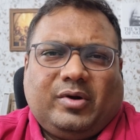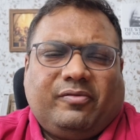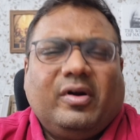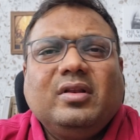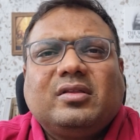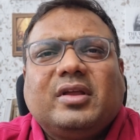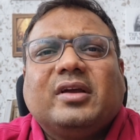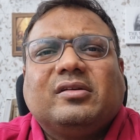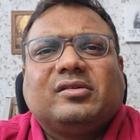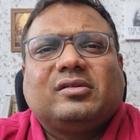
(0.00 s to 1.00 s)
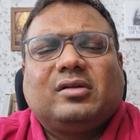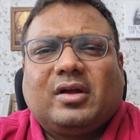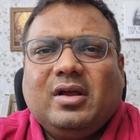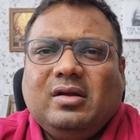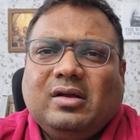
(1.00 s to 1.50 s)
different things.
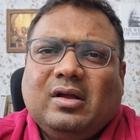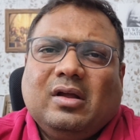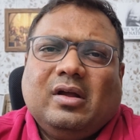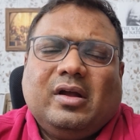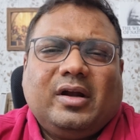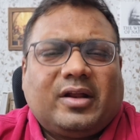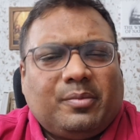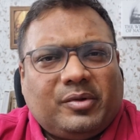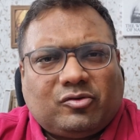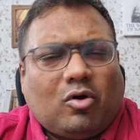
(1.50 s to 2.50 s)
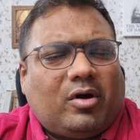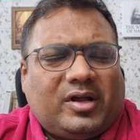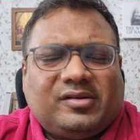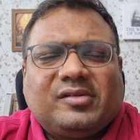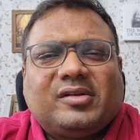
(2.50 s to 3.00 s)
Okay, it can be stock, as I